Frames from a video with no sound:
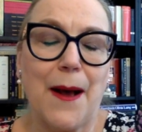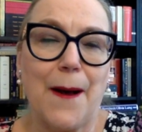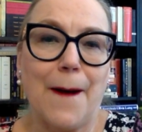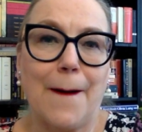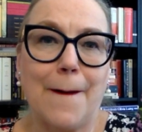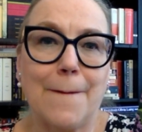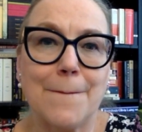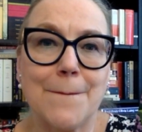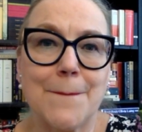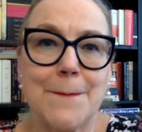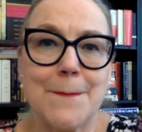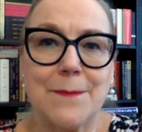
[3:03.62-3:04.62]

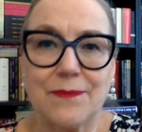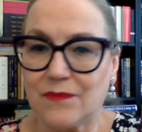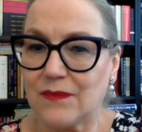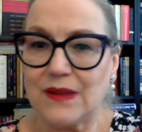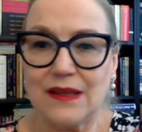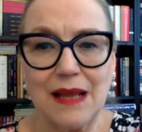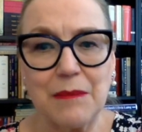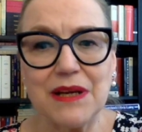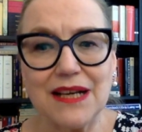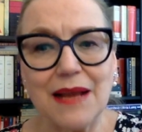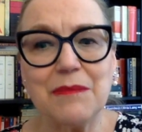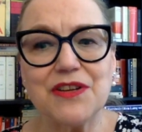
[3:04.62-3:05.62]
Let
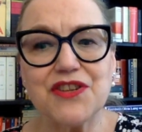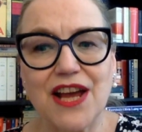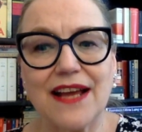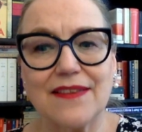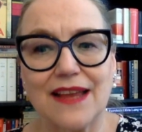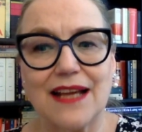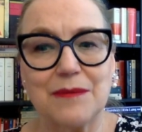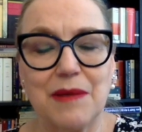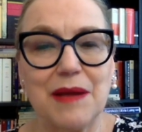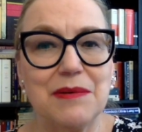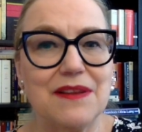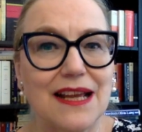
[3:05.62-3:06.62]
me check that.
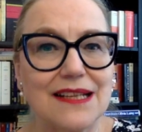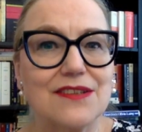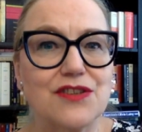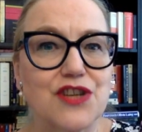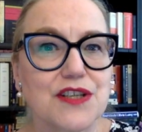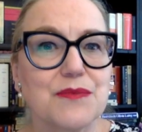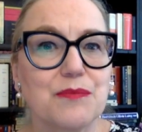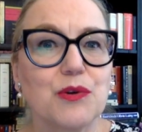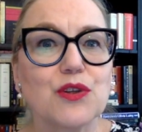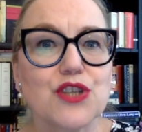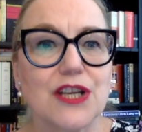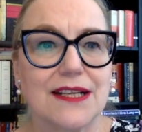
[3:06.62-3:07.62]
Maybe that is just
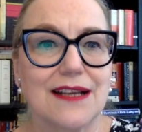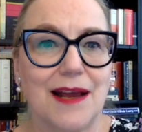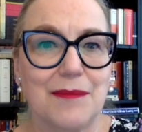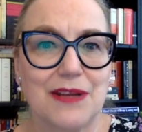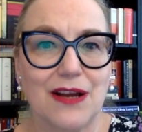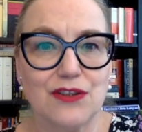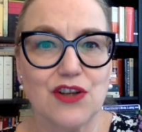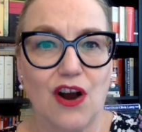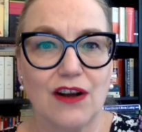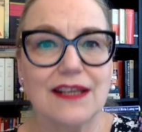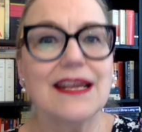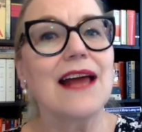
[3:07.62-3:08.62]
bullshit I'm now
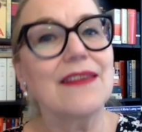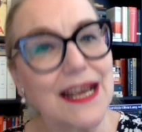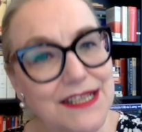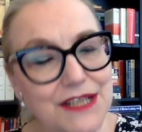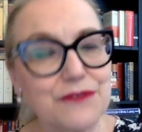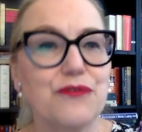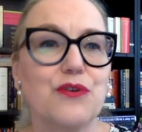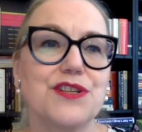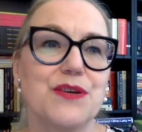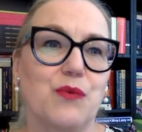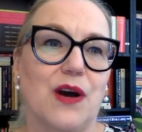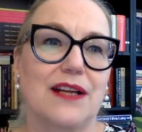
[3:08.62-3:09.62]
talking. Yeah,
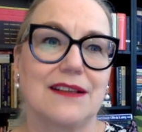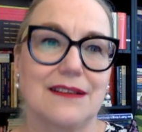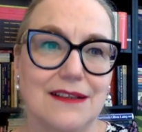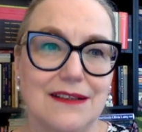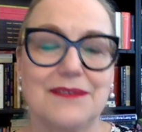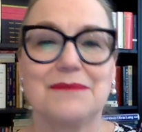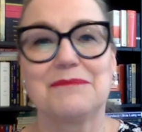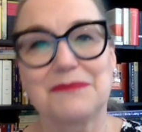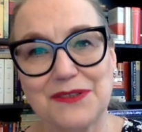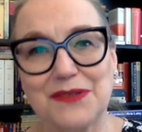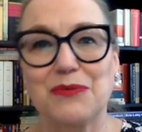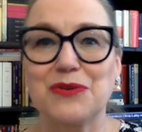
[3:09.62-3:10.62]
1941.
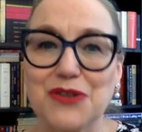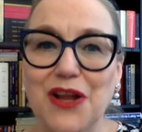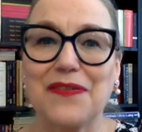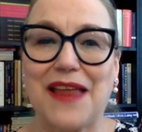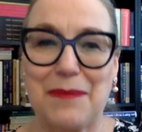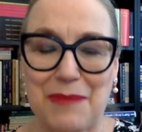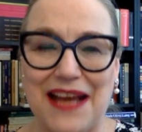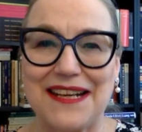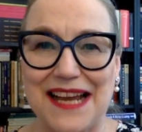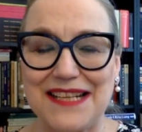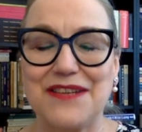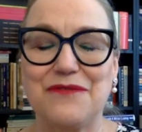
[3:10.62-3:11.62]
It's not that bad,
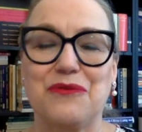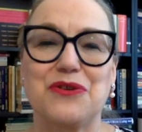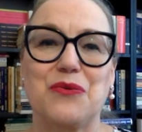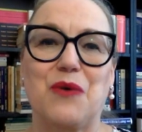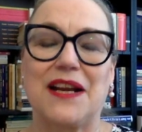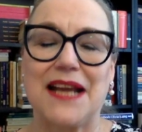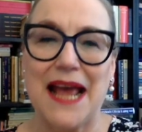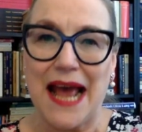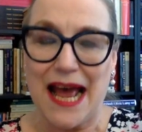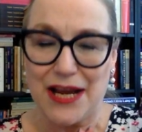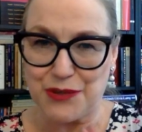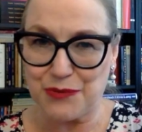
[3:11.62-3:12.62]
1941.
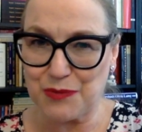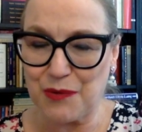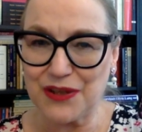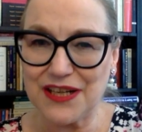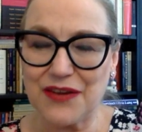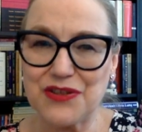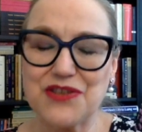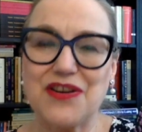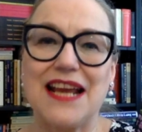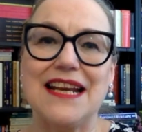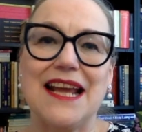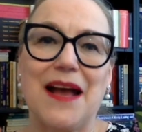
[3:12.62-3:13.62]
She was born in
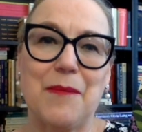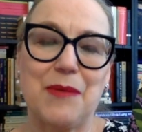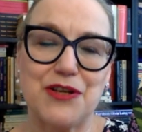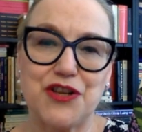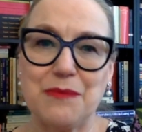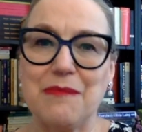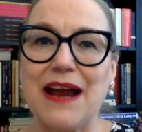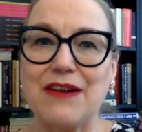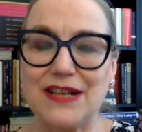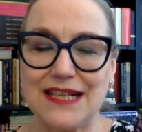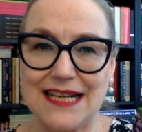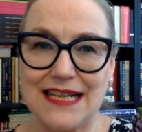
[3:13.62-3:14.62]
Australia, but she
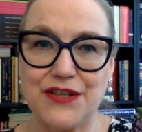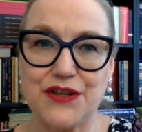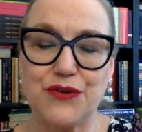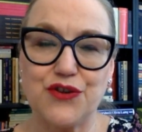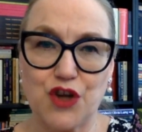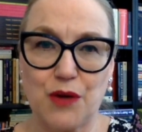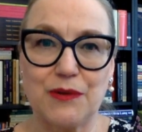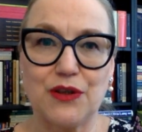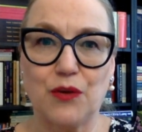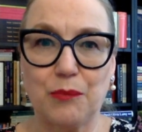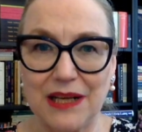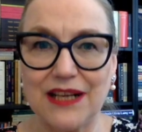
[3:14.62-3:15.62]
married into German
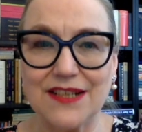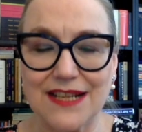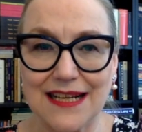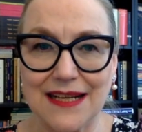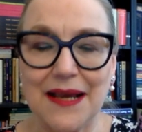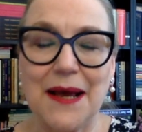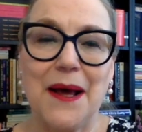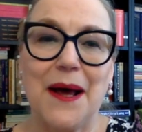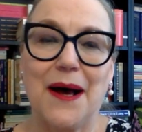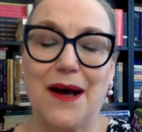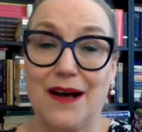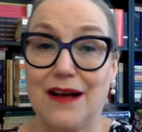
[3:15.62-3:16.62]
nobility,
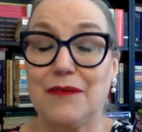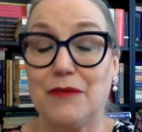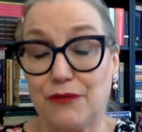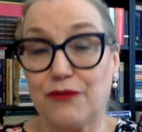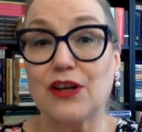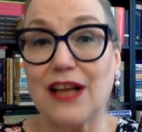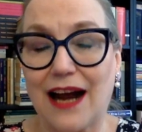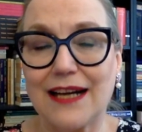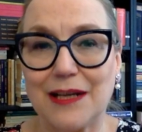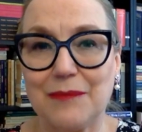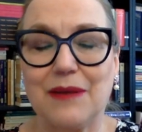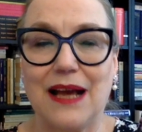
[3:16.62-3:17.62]
von
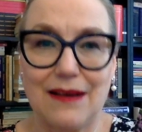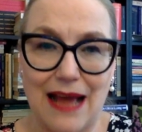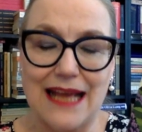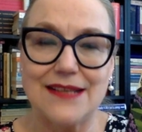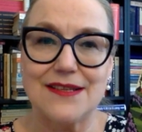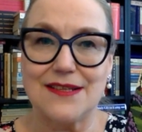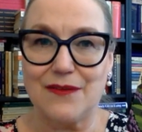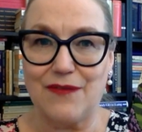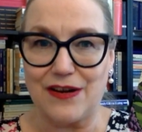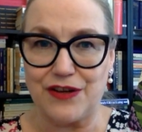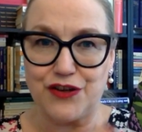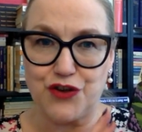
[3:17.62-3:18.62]
Einem, hence the
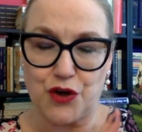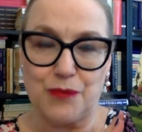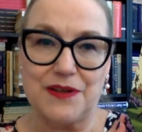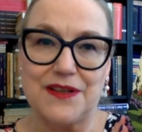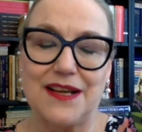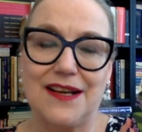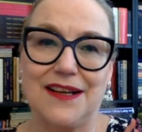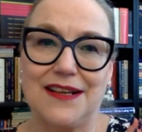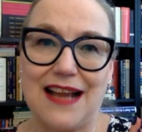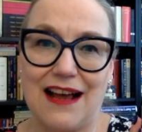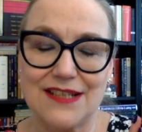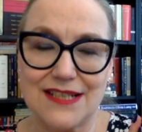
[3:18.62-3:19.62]
very German
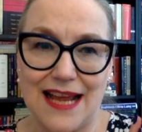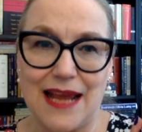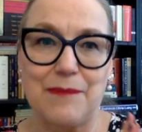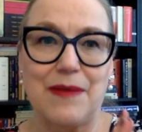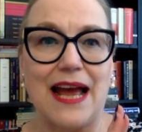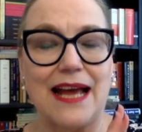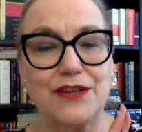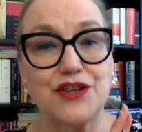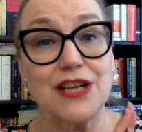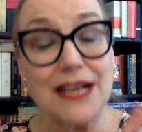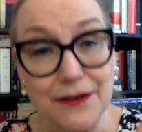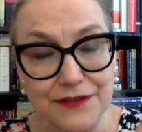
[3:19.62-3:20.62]
last name. And she
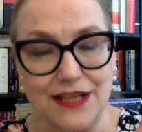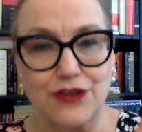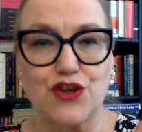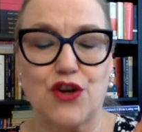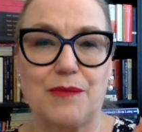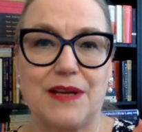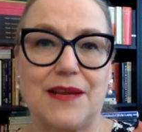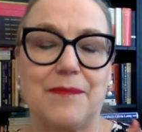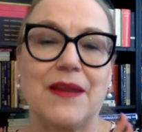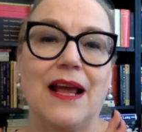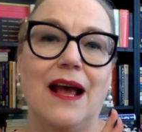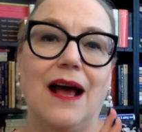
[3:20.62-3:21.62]
lived in Germany
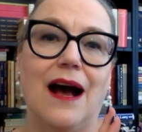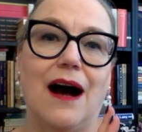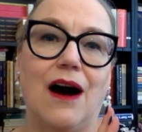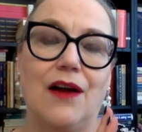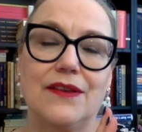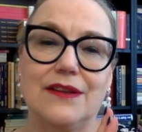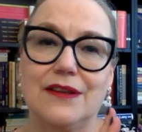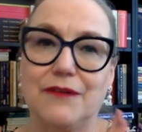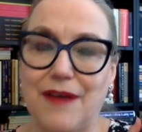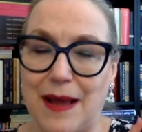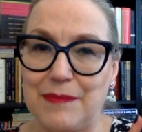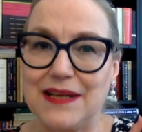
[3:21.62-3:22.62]
on the
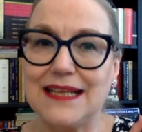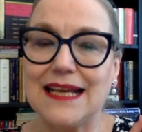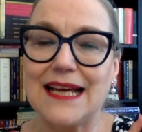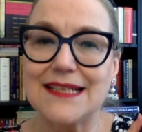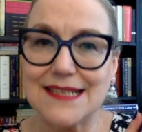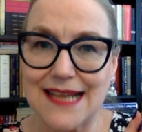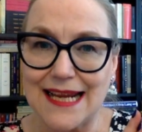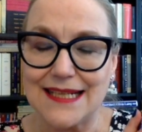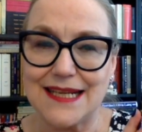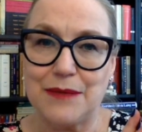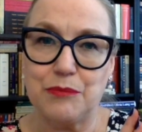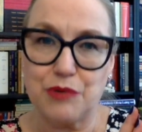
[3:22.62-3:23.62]
family estate
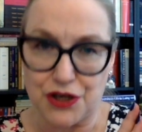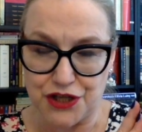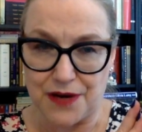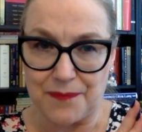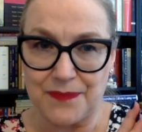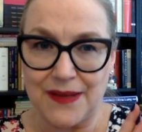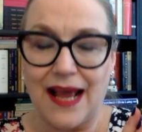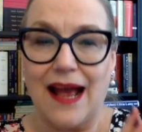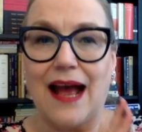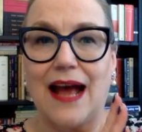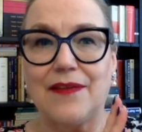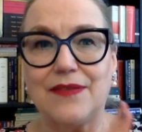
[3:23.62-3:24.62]
in Prussia.
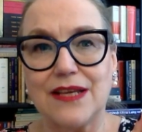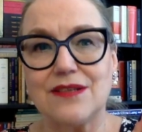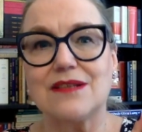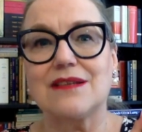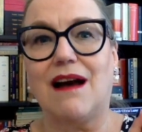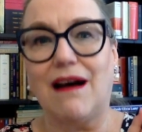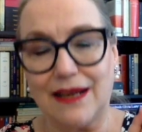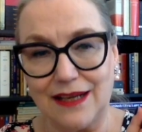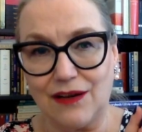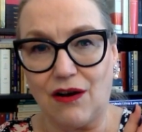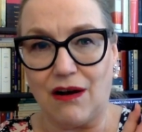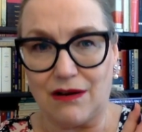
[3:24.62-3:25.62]
And this is a
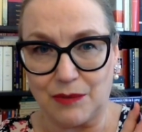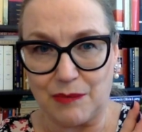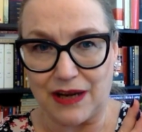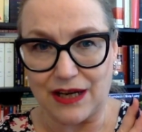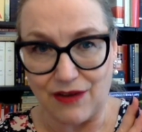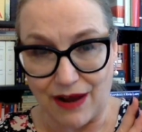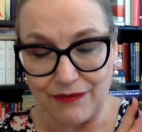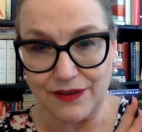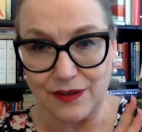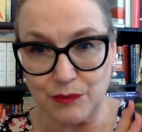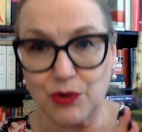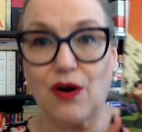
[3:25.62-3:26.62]
highly
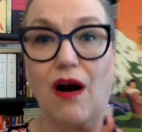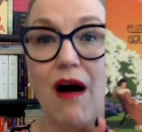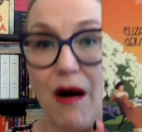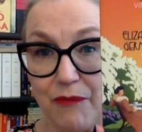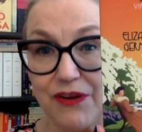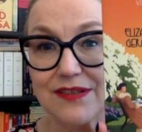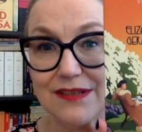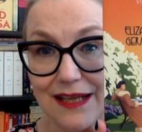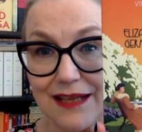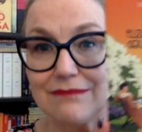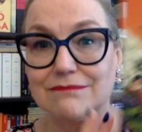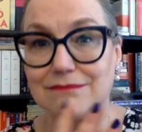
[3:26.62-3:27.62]
autobiographical book,
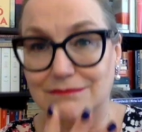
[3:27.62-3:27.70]
obviously,